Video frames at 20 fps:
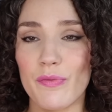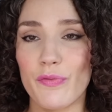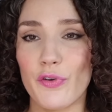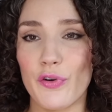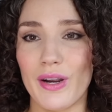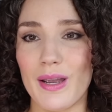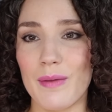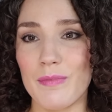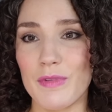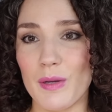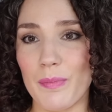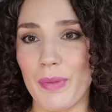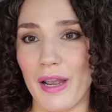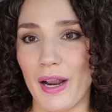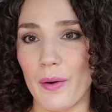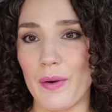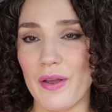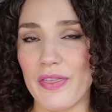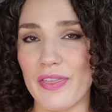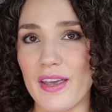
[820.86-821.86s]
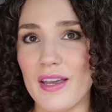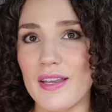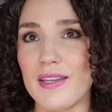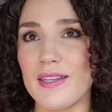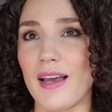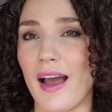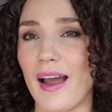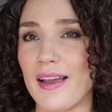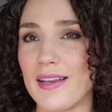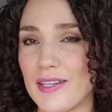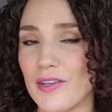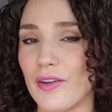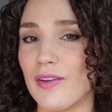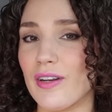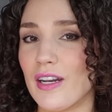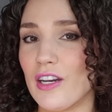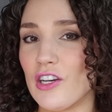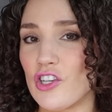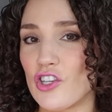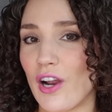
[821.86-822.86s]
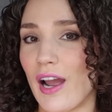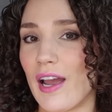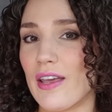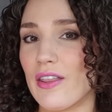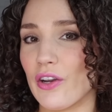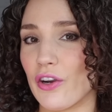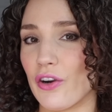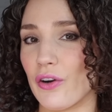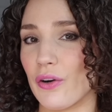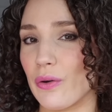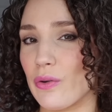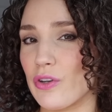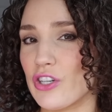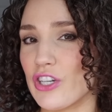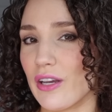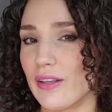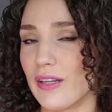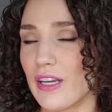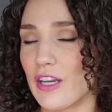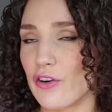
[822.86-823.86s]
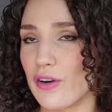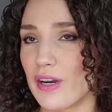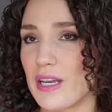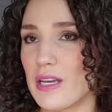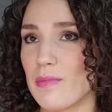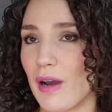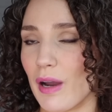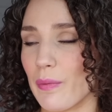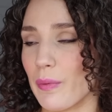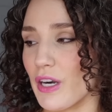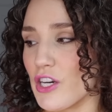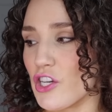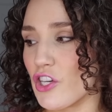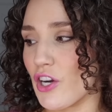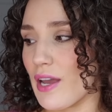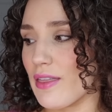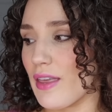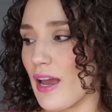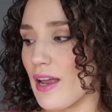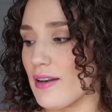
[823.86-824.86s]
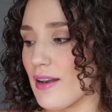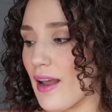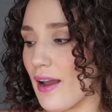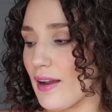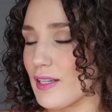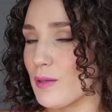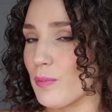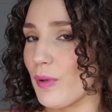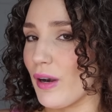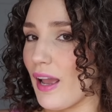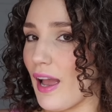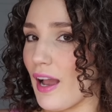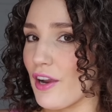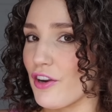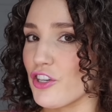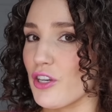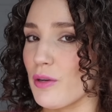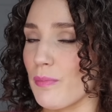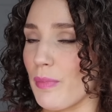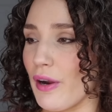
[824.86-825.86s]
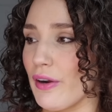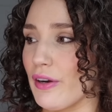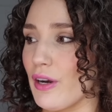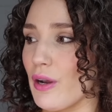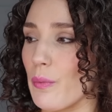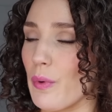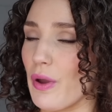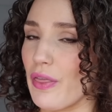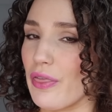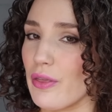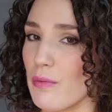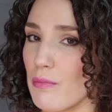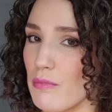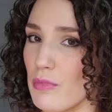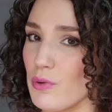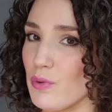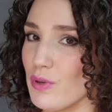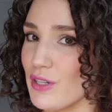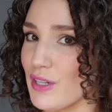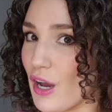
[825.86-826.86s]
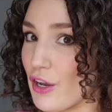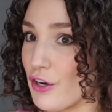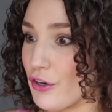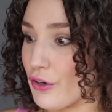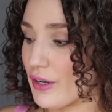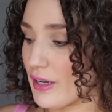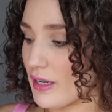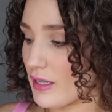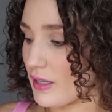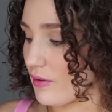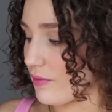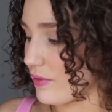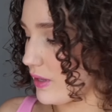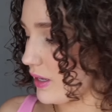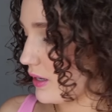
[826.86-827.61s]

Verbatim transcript: of cream to pair with this, I still need to try the curl jelly cream. I wanna try that next, but I actually paired it with the mousse underneath of